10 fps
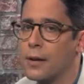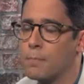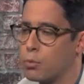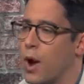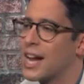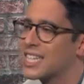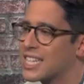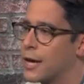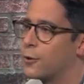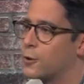uh, Brian
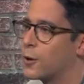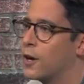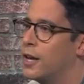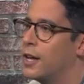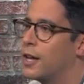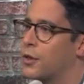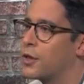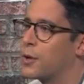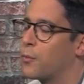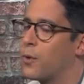Stelter,
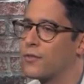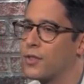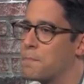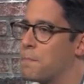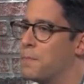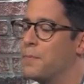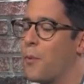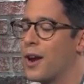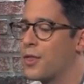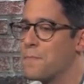the one of the
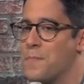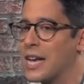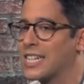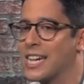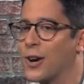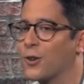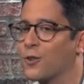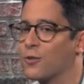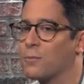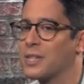one of the best
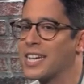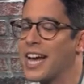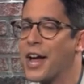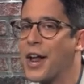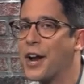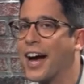characters from CNN.